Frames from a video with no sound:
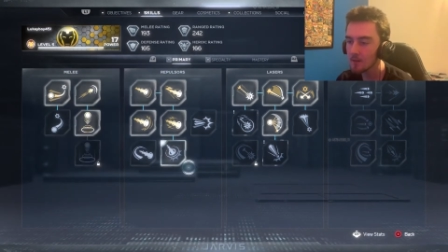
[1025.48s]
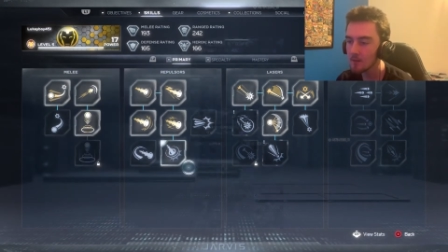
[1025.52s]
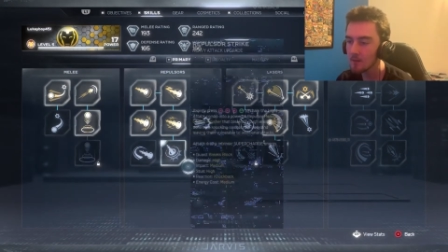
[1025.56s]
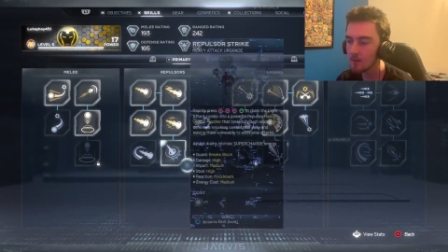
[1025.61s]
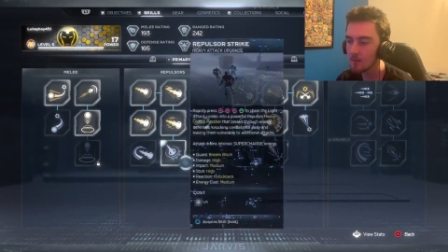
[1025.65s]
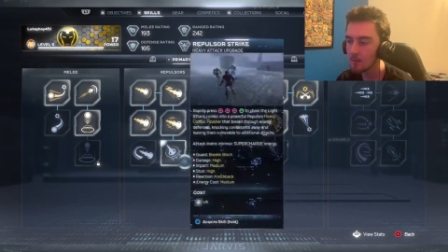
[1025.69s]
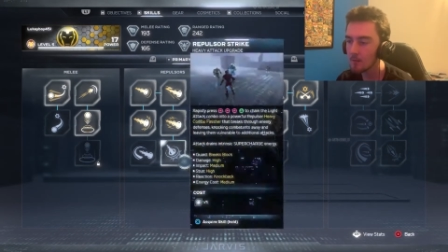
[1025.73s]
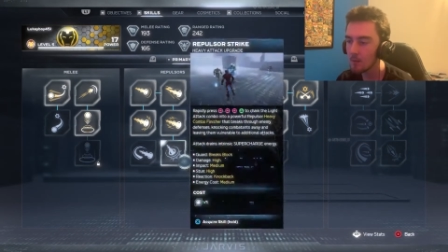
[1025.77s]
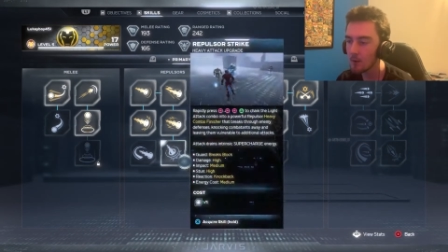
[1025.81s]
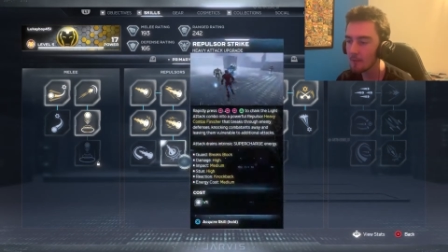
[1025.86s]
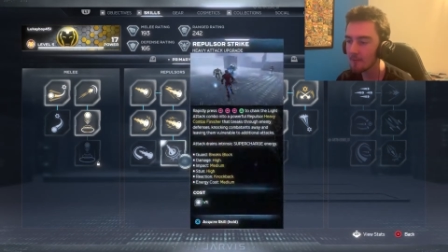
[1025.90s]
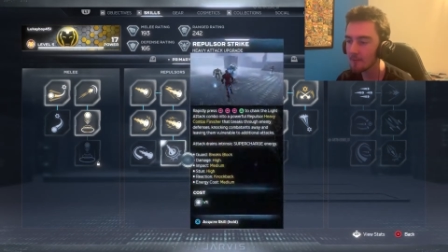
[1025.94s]

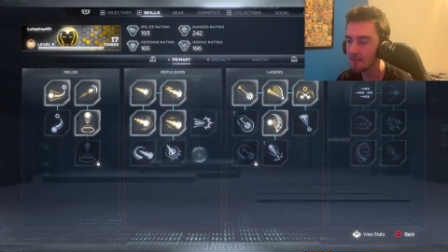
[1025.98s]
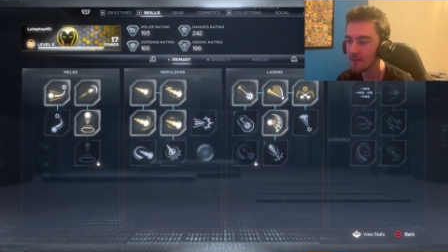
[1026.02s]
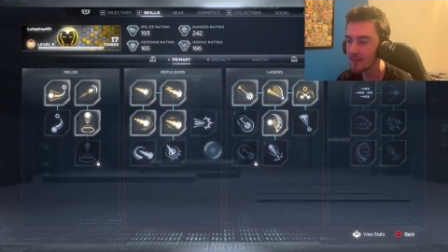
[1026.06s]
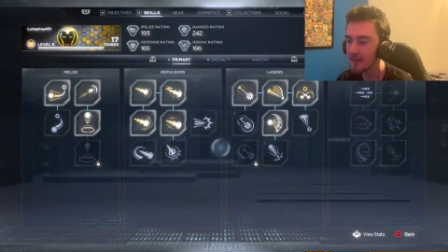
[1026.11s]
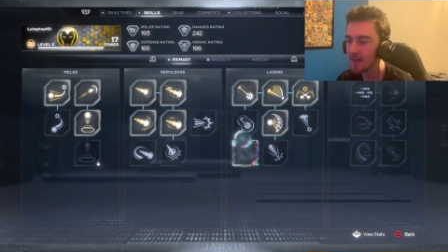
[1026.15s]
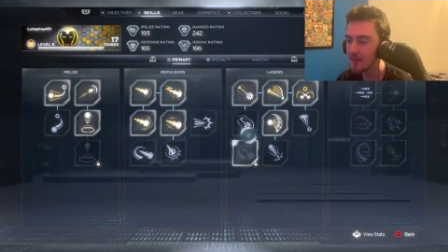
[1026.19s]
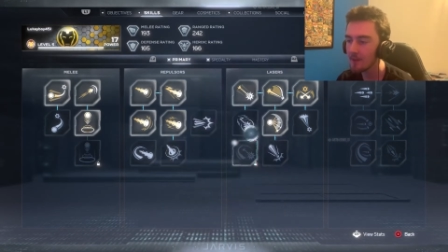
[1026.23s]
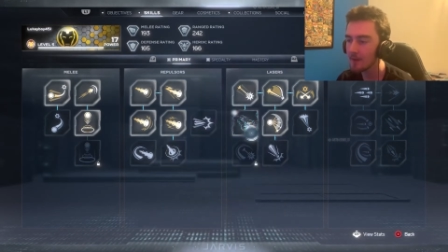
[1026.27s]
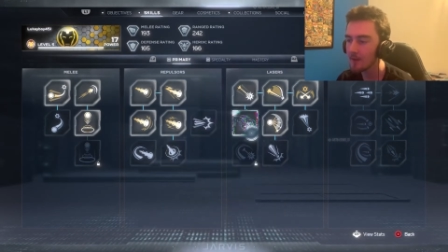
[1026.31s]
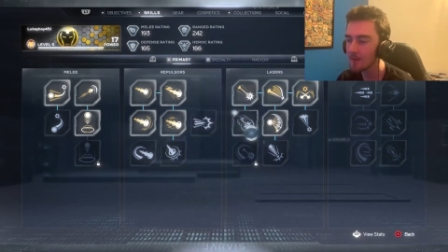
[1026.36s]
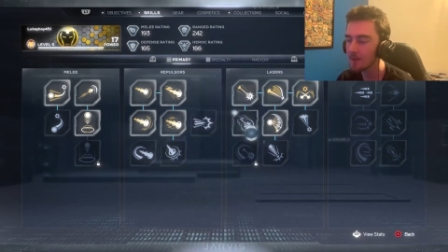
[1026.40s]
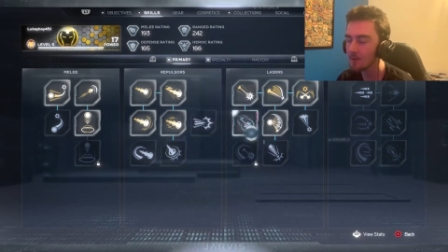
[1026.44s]
Well, for
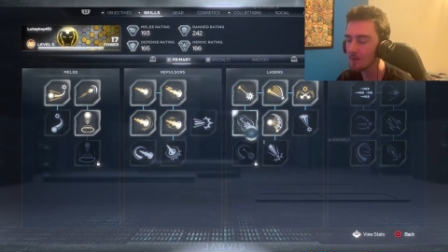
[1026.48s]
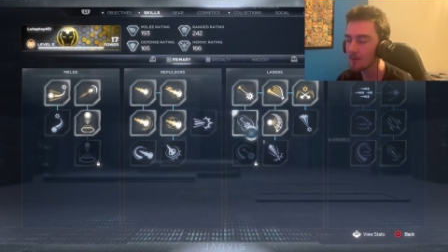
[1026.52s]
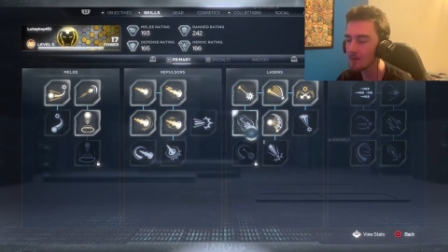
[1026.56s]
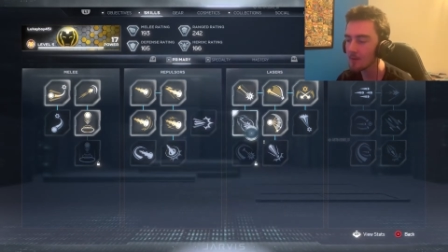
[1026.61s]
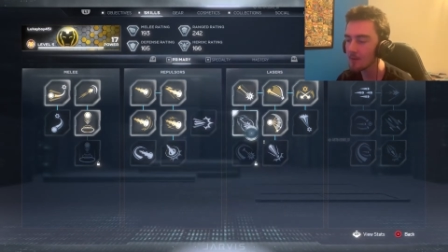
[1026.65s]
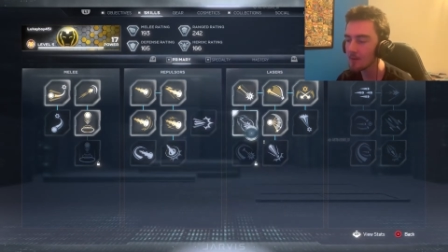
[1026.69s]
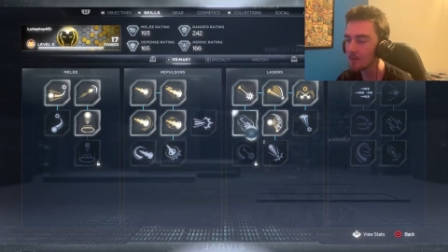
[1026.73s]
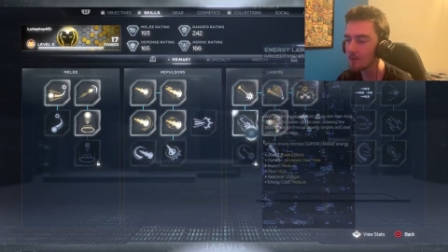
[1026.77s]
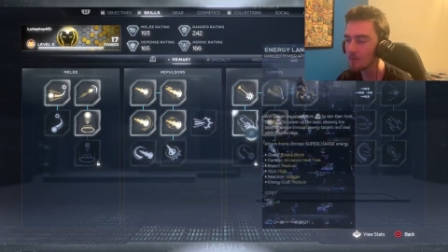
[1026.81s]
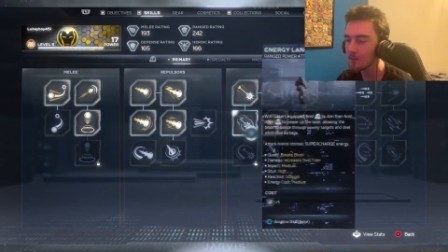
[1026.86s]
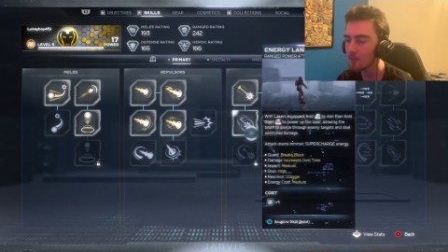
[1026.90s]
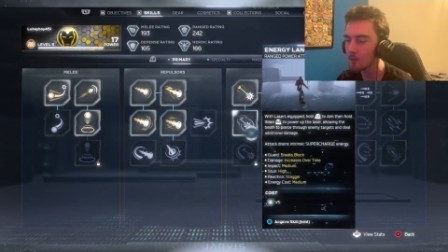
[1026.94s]
now
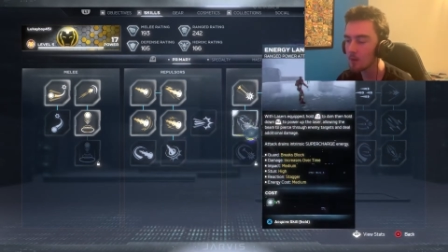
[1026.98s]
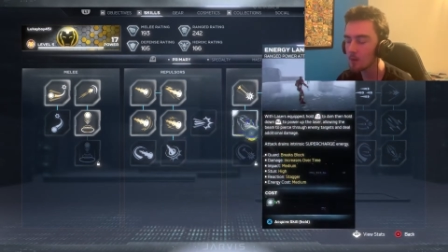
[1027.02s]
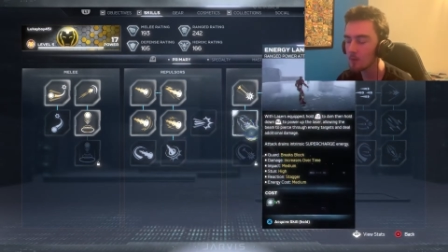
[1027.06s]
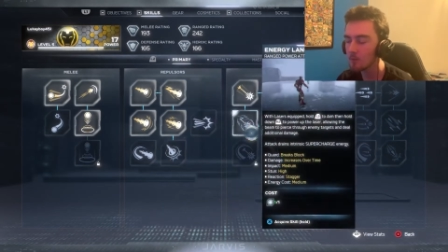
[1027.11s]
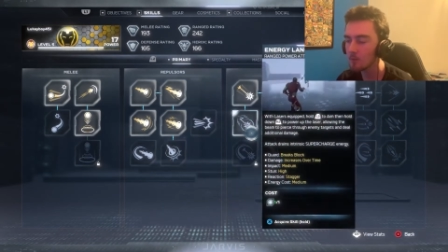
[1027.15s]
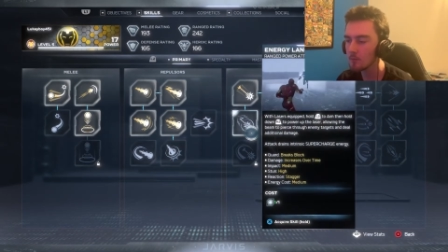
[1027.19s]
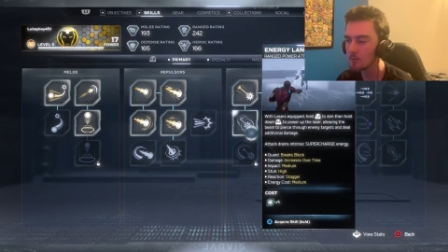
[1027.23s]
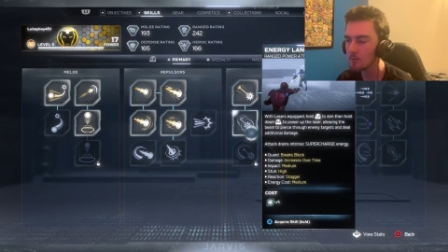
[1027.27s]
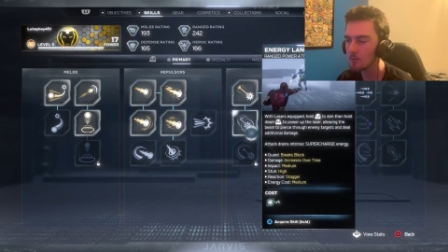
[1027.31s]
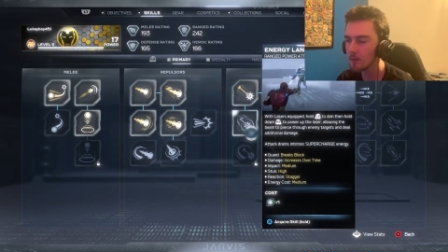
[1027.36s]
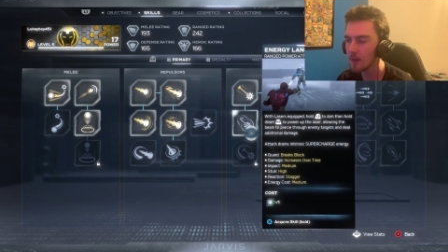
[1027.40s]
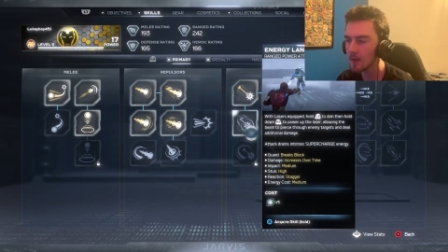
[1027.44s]
anyway.
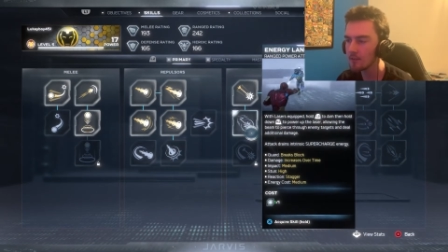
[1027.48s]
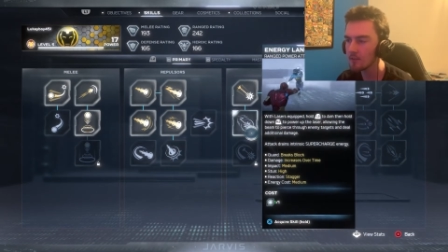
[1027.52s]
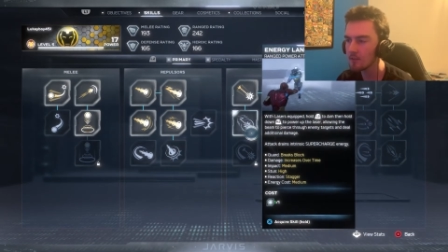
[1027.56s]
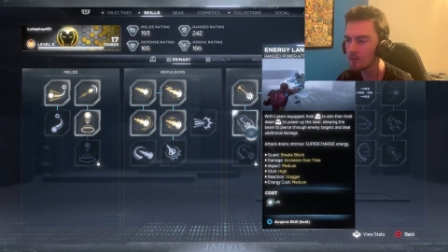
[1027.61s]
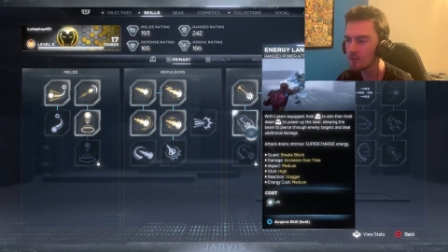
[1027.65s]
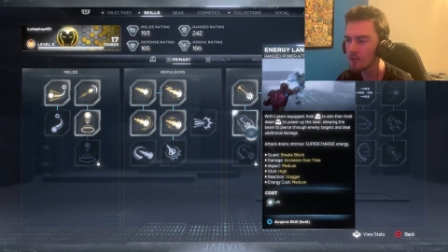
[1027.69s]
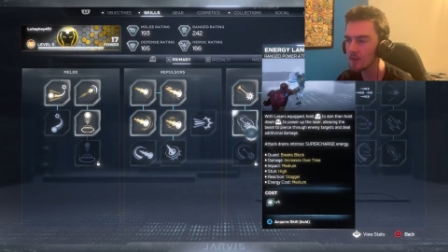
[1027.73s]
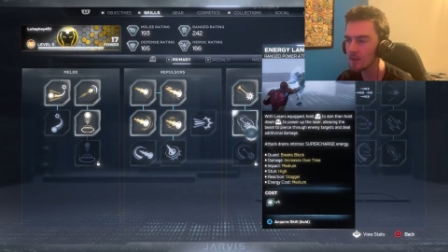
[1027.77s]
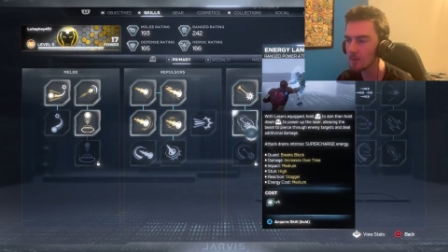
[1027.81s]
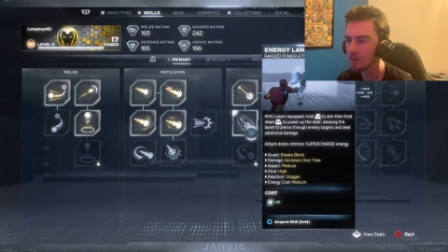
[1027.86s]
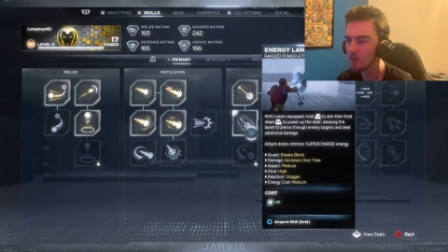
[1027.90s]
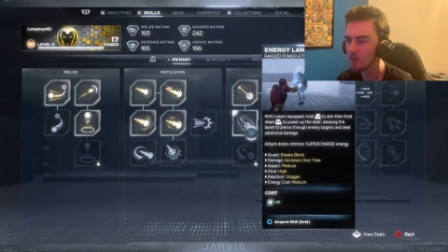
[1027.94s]
Well, I did
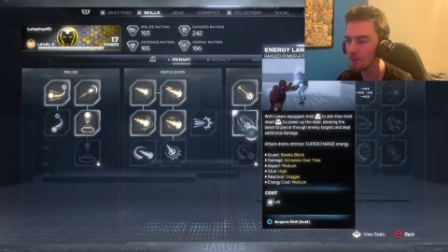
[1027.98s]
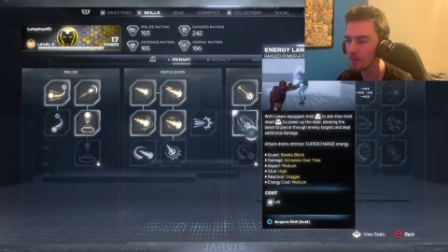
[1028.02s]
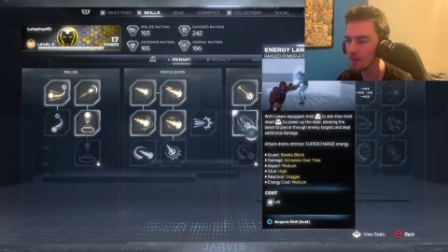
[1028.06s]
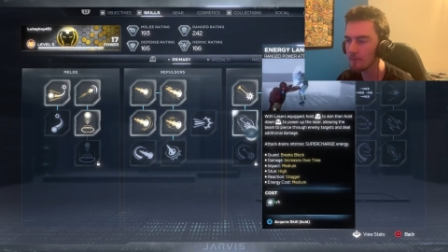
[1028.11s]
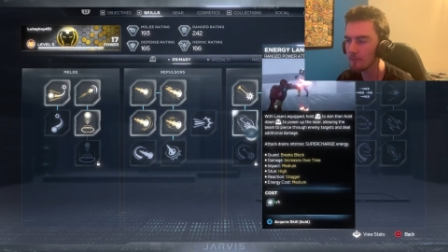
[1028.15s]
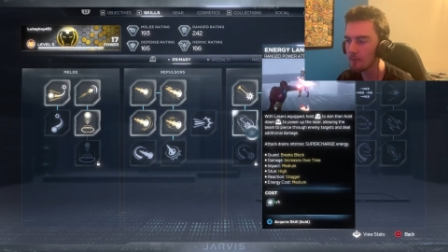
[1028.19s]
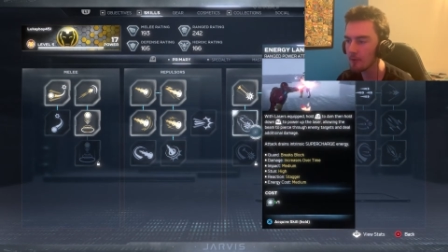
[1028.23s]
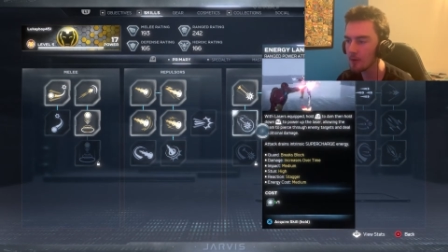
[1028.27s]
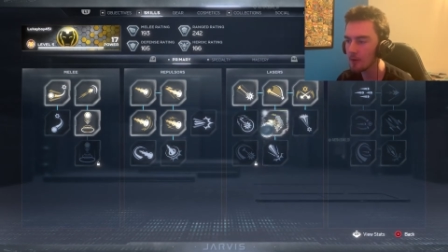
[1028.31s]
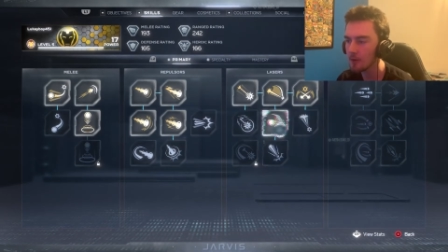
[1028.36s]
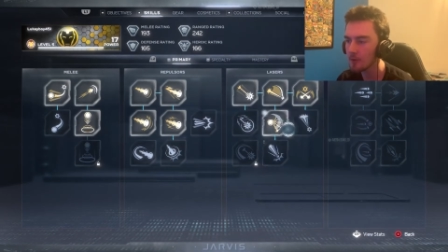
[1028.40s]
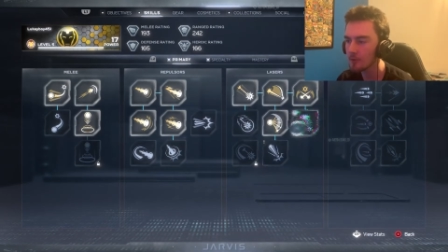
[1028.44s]
say it was my
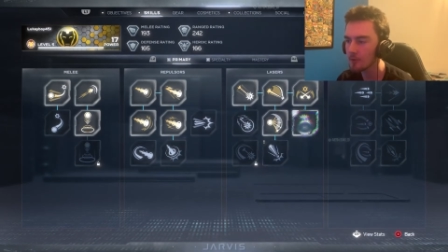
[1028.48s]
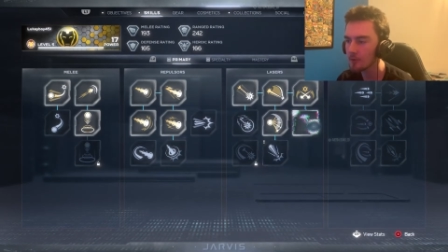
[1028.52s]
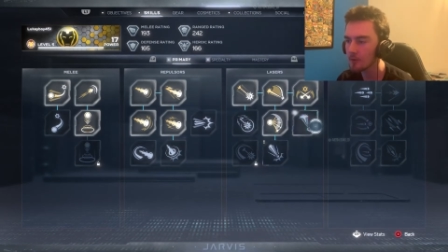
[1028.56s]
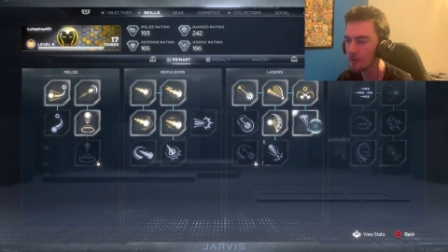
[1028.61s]
first,